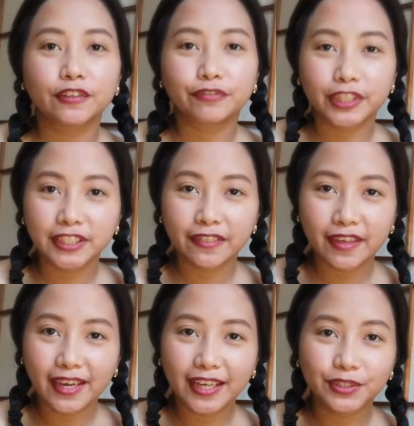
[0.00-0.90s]
First
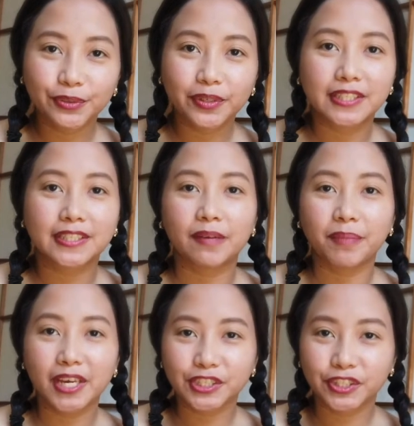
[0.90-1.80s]
thing I do is I
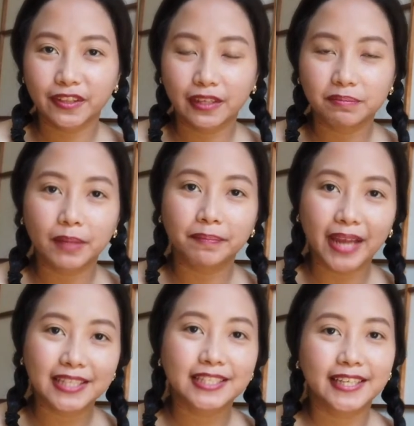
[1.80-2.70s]
make sure that my
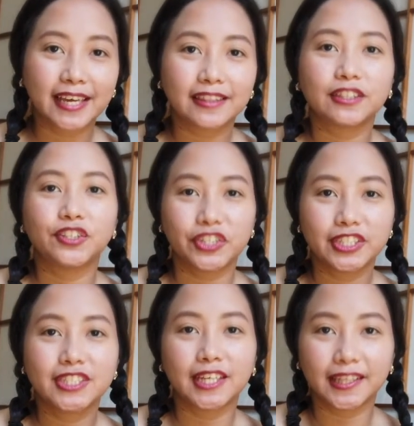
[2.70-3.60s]
plants get good
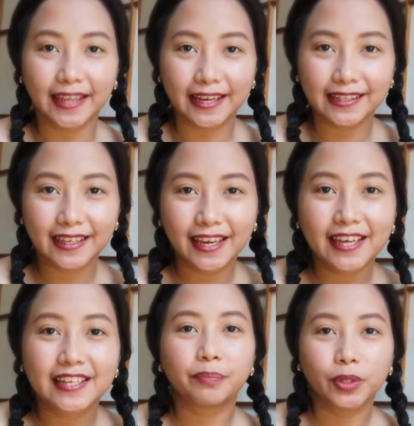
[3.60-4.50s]
sunlight.
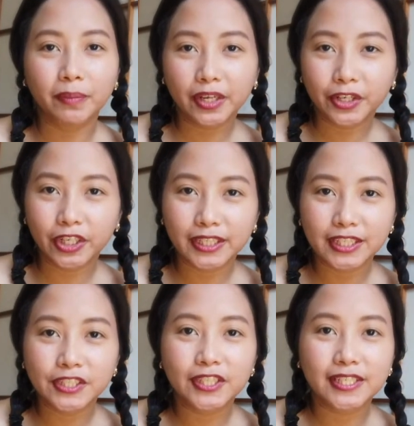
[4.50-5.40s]
I pull my
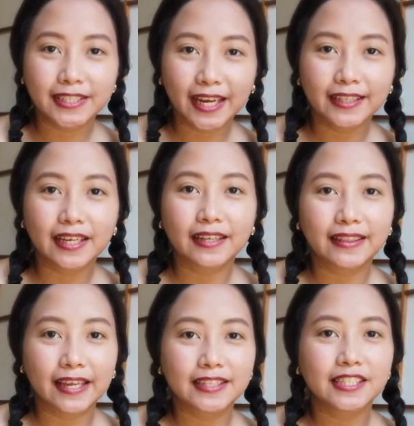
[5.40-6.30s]
curtains to the side and
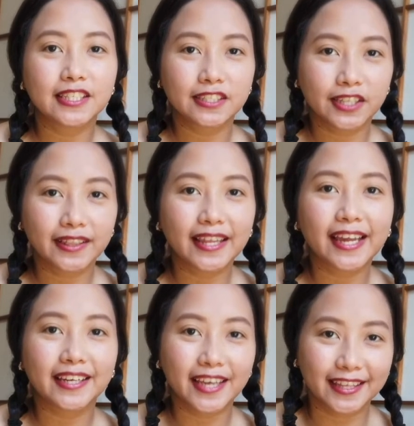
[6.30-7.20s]
let the
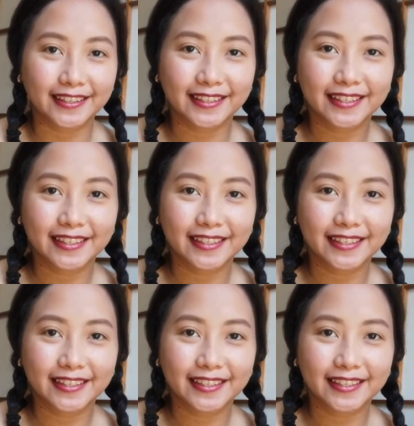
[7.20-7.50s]
sunlight in.